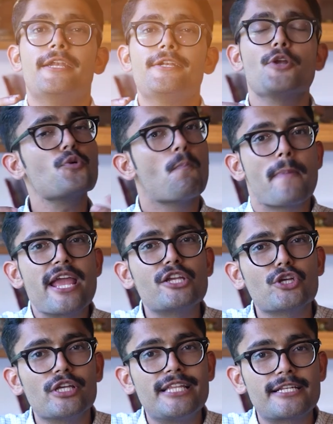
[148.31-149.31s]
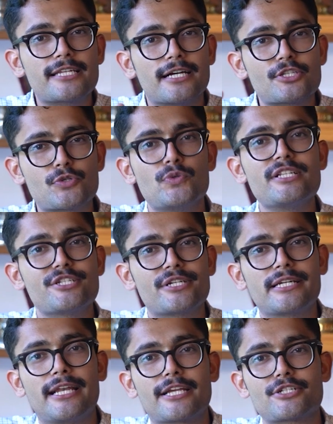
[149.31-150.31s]
Now, to make sure that student
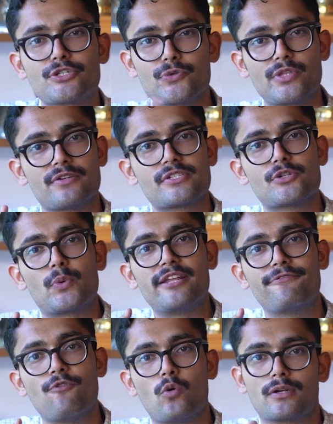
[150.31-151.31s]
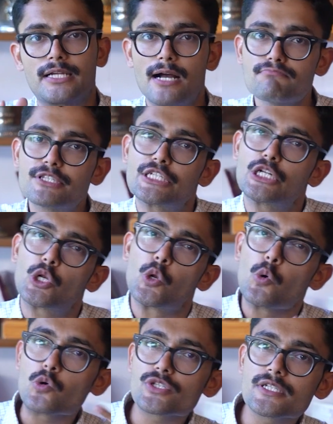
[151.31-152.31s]
general election 2024 comes
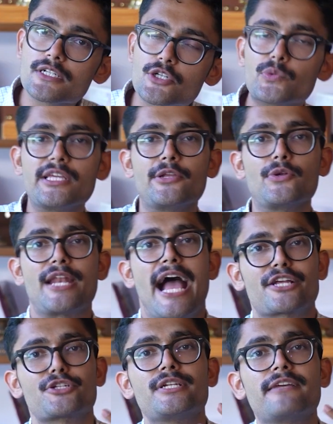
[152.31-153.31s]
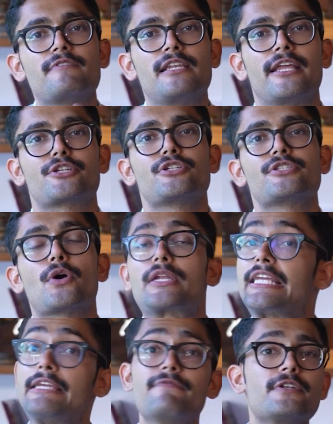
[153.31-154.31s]
closer to the, you know, national level elections or
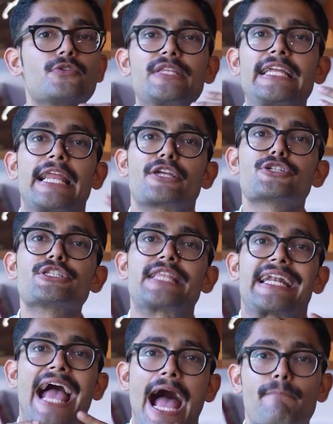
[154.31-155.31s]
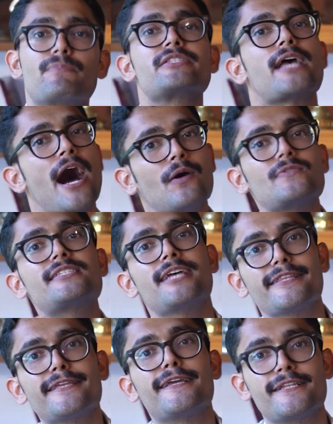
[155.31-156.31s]
even to the election that happens
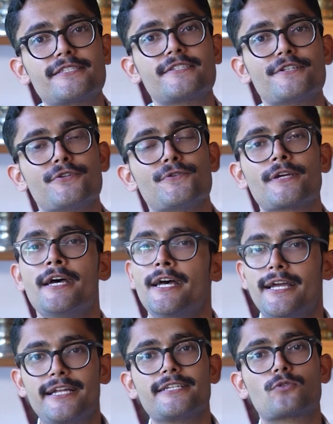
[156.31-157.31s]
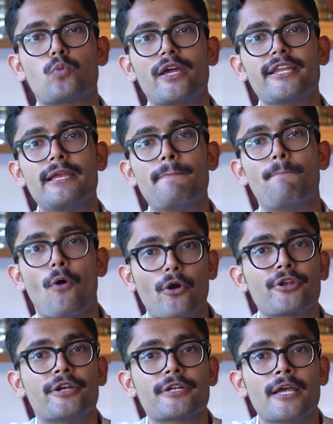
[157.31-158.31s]
outside the institute, it is very
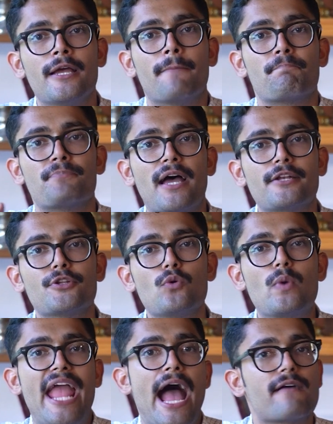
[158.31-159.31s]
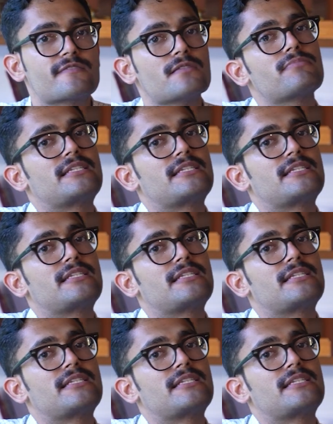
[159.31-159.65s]
important that, you know, we have some